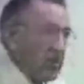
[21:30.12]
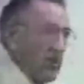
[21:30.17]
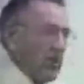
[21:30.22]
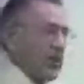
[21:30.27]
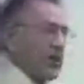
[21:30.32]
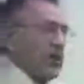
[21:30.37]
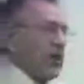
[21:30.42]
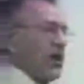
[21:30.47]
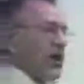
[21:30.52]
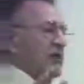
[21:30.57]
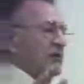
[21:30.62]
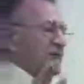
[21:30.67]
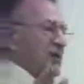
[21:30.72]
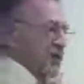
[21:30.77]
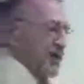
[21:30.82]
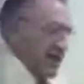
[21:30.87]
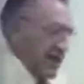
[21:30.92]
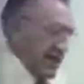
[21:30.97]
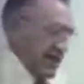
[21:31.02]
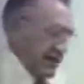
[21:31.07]
what we call the
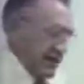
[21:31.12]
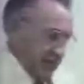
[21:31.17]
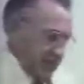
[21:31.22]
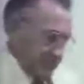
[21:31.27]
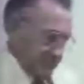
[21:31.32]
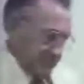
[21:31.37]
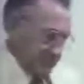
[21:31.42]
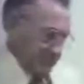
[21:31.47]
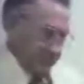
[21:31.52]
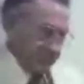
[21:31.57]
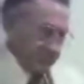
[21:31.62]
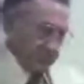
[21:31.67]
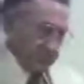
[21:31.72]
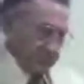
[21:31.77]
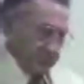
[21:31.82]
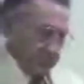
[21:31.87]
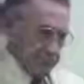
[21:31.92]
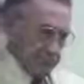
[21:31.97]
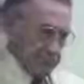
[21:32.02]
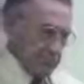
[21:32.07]
carnal,
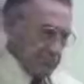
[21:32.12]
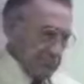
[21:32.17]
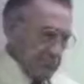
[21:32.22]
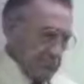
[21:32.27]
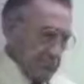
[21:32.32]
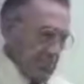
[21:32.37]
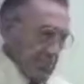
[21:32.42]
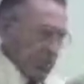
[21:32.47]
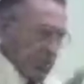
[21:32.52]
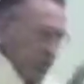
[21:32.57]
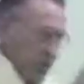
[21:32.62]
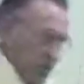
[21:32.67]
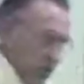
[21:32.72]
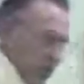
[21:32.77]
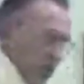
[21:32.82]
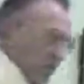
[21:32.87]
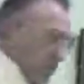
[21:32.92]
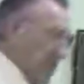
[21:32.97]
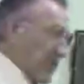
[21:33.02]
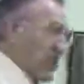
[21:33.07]
the
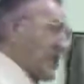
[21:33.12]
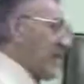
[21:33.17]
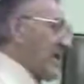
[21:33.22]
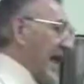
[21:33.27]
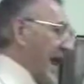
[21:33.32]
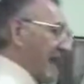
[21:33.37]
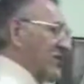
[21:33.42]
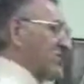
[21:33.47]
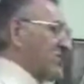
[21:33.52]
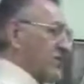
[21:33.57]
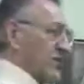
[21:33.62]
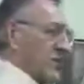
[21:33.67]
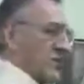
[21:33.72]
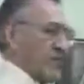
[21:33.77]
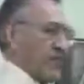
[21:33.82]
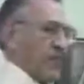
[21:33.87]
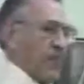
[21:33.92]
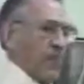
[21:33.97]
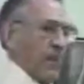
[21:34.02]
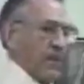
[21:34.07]
normal, the natural.
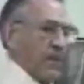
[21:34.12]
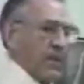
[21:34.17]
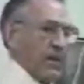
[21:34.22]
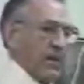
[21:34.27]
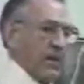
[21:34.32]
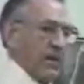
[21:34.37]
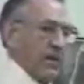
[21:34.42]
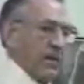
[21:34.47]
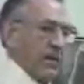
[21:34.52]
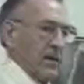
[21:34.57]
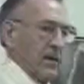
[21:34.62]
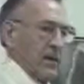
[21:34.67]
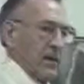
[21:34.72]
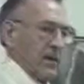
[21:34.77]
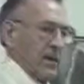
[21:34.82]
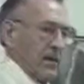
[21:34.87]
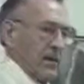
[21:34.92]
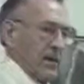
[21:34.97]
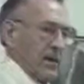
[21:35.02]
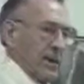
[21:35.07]

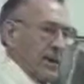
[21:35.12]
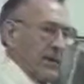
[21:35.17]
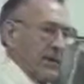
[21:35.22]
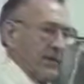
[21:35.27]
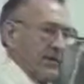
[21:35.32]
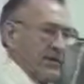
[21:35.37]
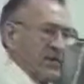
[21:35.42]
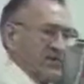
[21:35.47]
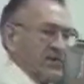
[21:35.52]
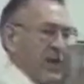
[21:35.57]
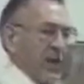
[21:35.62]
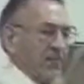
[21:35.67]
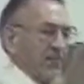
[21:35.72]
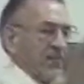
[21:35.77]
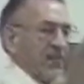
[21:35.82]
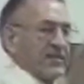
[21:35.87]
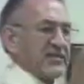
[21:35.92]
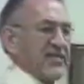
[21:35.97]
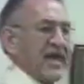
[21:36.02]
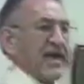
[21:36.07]
And he'll
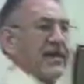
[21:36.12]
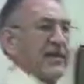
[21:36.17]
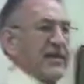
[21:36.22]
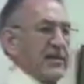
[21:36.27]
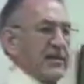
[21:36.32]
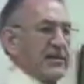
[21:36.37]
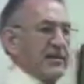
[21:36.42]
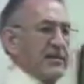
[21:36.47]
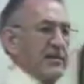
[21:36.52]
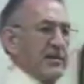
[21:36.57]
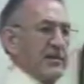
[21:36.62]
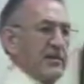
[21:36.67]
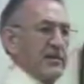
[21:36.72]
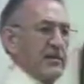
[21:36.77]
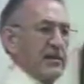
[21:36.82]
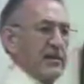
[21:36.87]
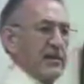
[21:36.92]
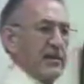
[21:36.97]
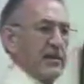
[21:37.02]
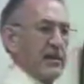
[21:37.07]
misrepresent it.
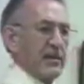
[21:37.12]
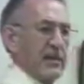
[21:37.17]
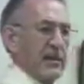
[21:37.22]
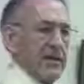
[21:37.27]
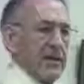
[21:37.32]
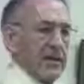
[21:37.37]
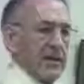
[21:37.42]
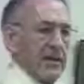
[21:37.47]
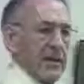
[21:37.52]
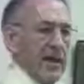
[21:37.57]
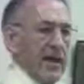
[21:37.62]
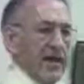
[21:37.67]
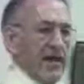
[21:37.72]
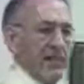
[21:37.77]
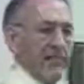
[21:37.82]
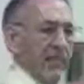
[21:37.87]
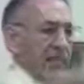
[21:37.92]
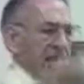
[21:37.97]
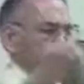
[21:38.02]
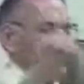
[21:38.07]
And
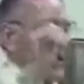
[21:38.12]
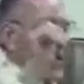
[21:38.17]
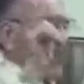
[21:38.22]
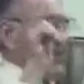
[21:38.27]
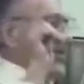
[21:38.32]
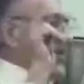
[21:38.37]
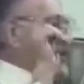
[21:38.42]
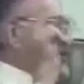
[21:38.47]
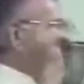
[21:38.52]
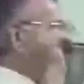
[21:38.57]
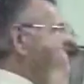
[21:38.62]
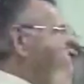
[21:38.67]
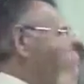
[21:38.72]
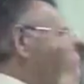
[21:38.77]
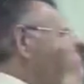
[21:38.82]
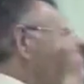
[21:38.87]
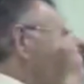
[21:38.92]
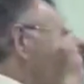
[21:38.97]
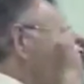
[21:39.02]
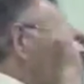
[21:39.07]
the
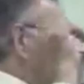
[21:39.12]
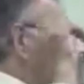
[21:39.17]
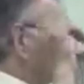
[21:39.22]
misrepresenting is